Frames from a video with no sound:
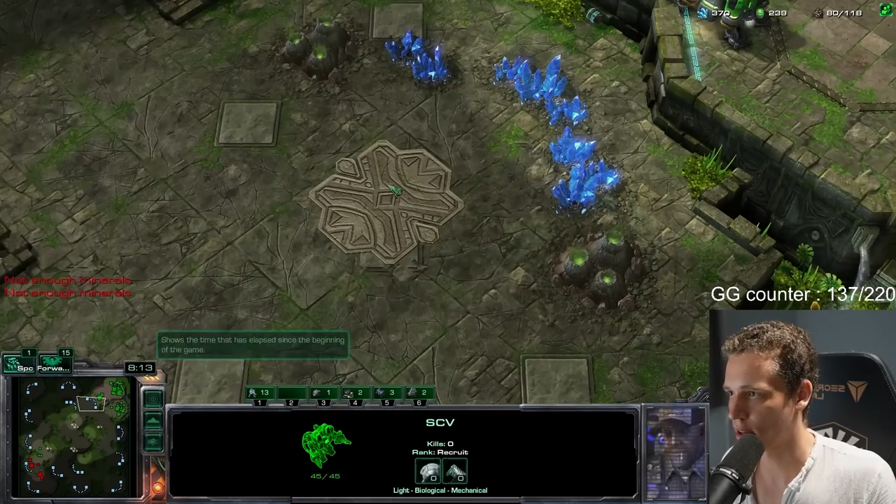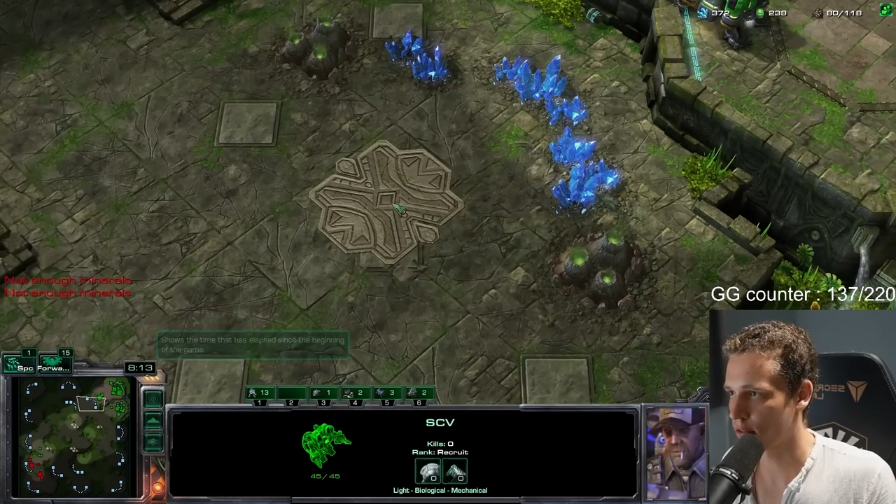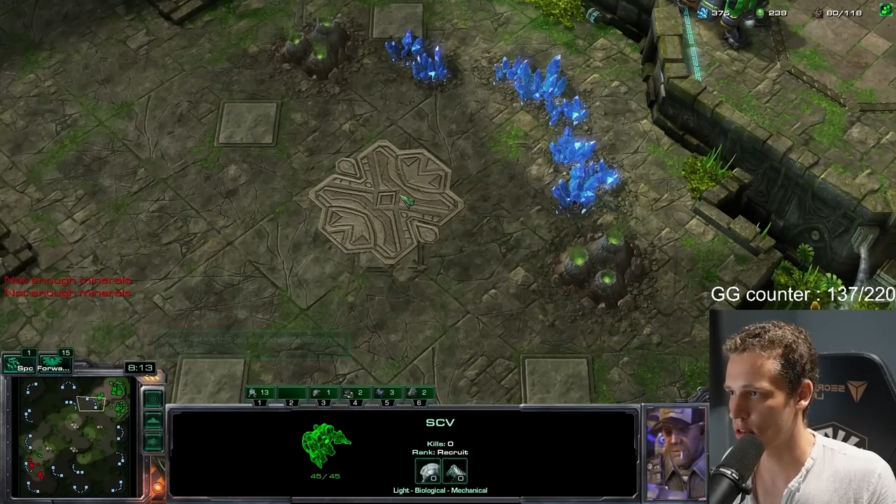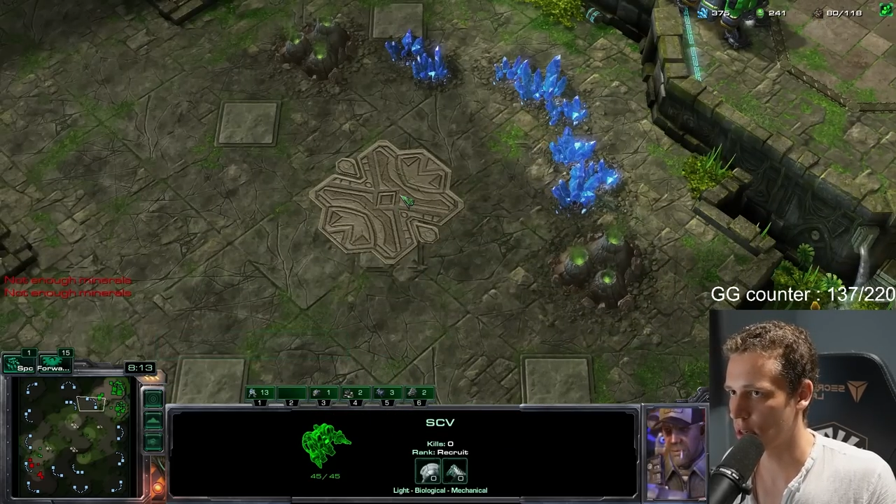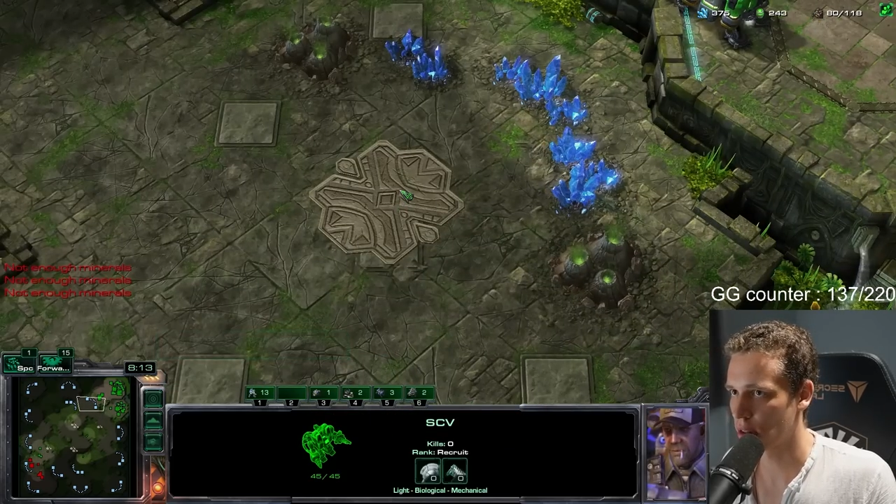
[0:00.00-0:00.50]

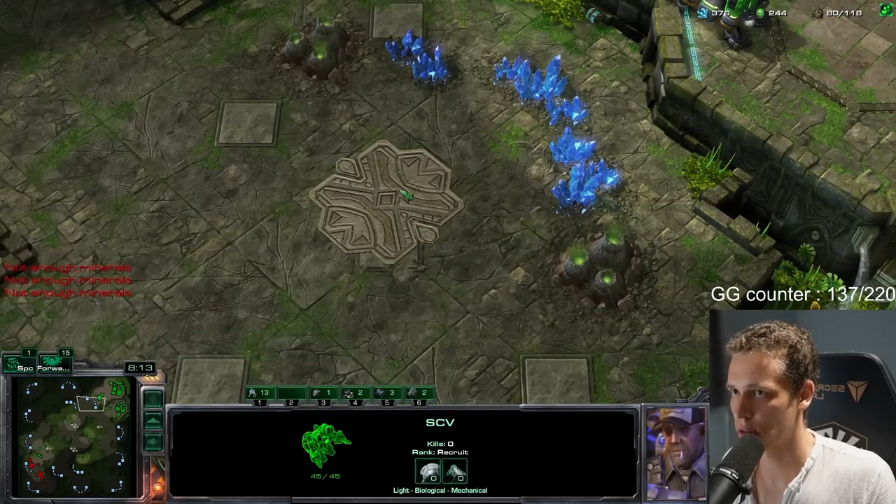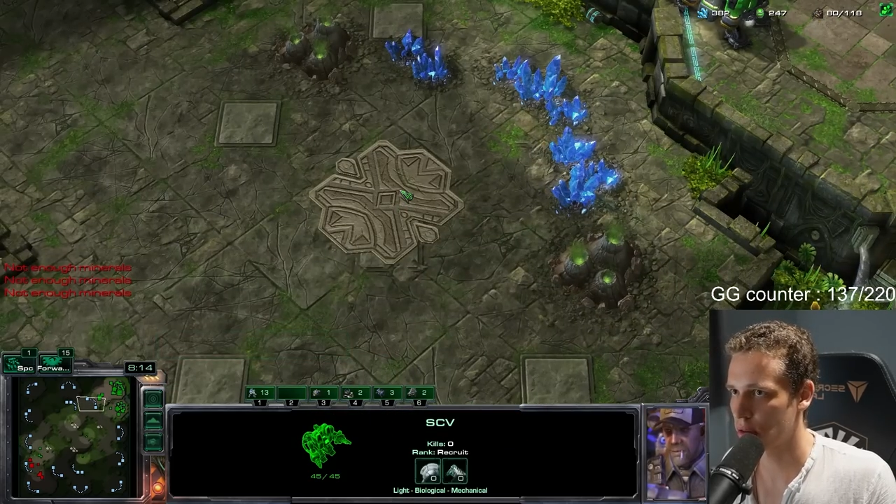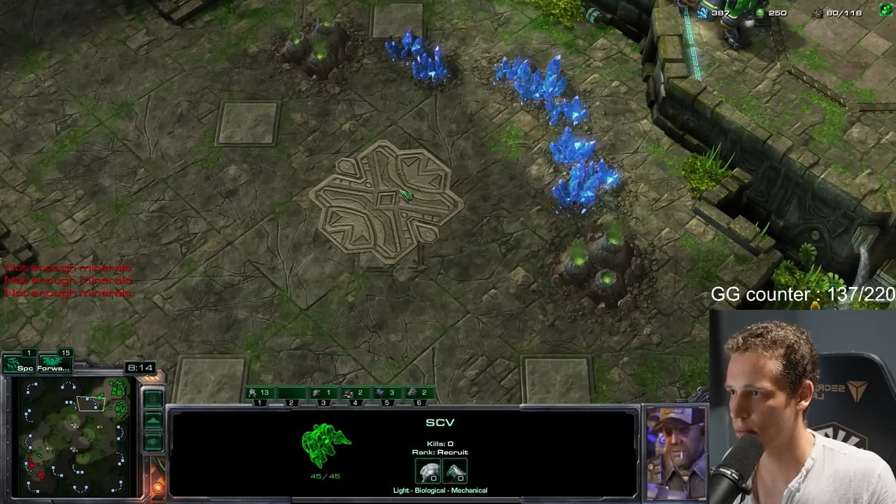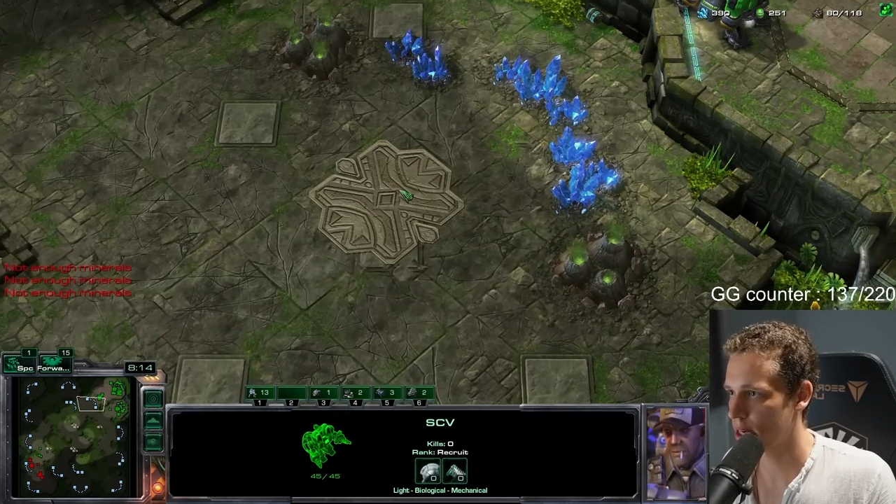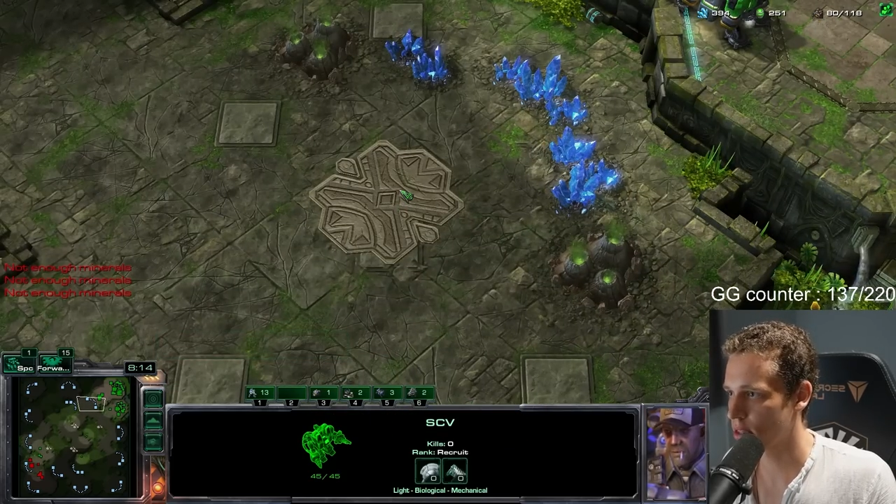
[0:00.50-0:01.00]
freaking
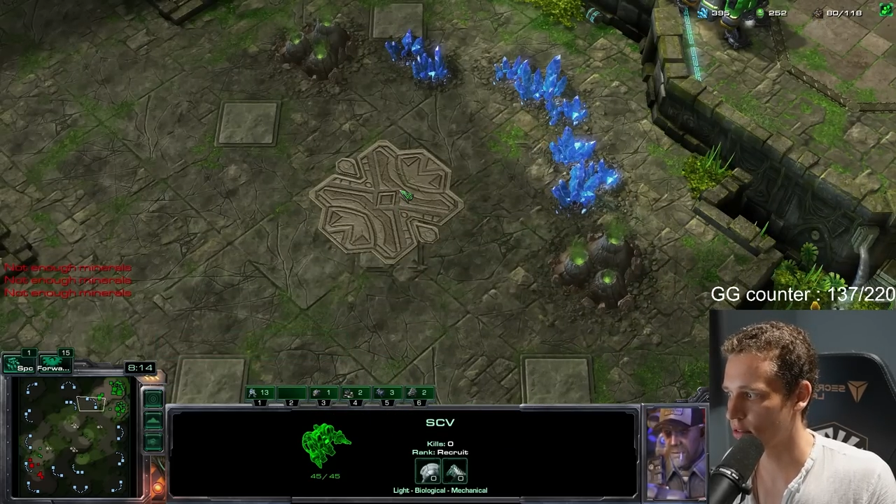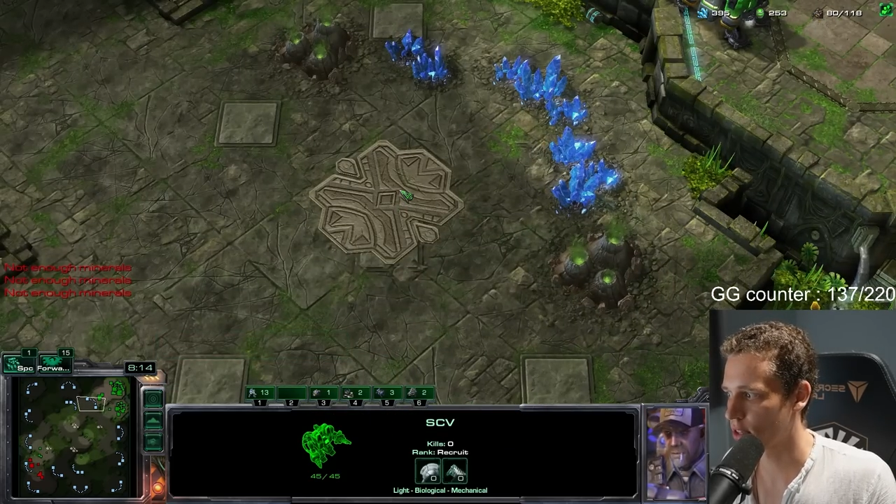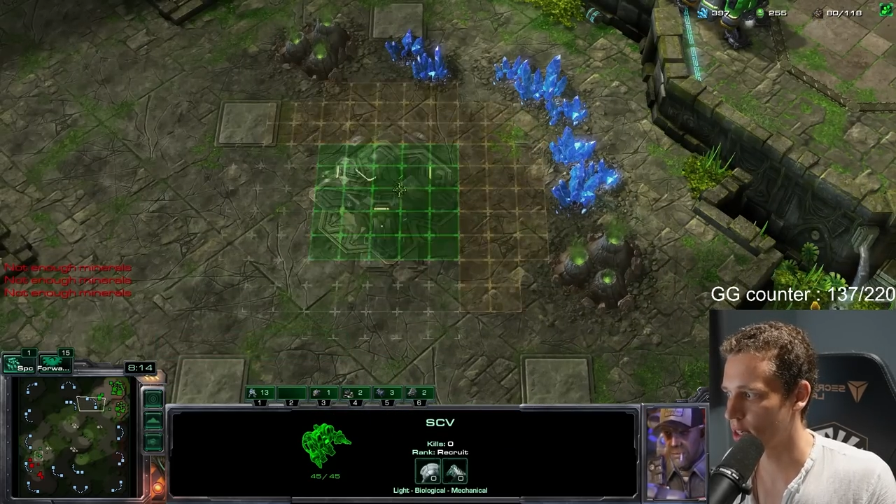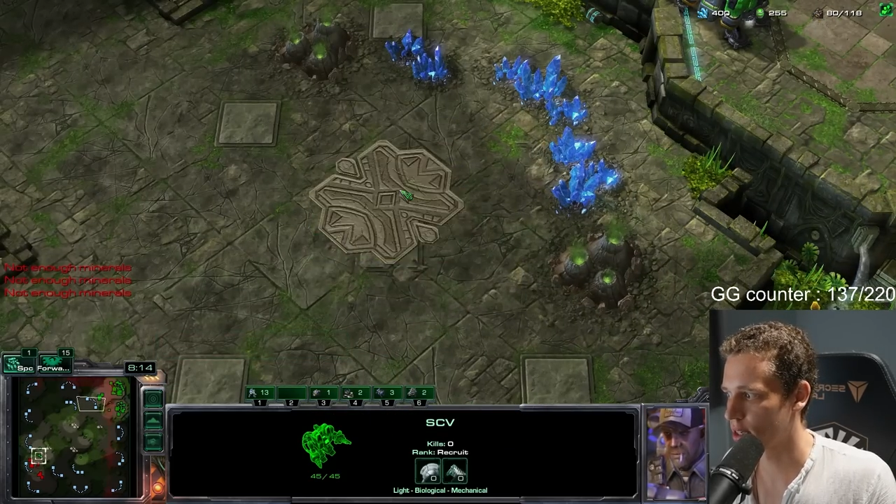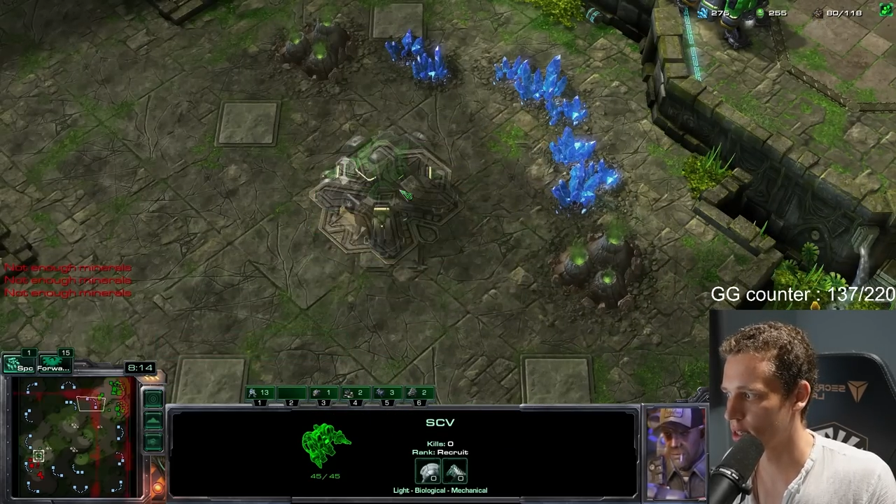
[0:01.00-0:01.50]
third base over
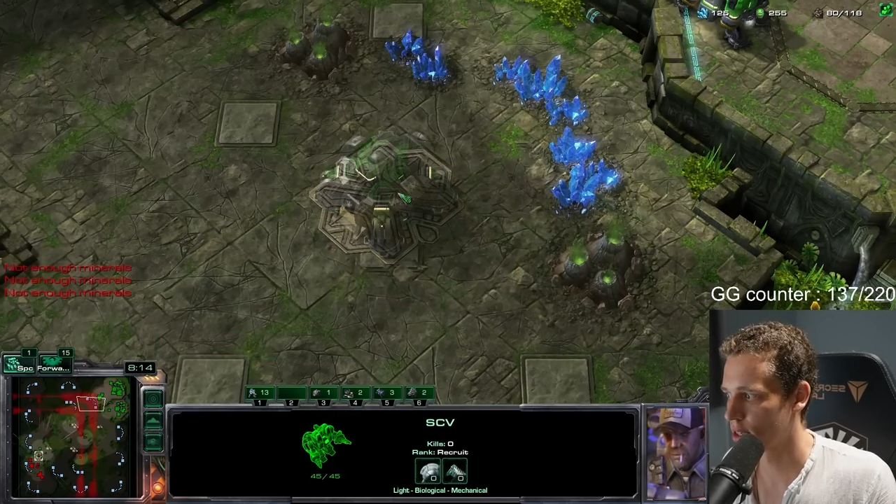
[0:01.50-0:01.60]
here.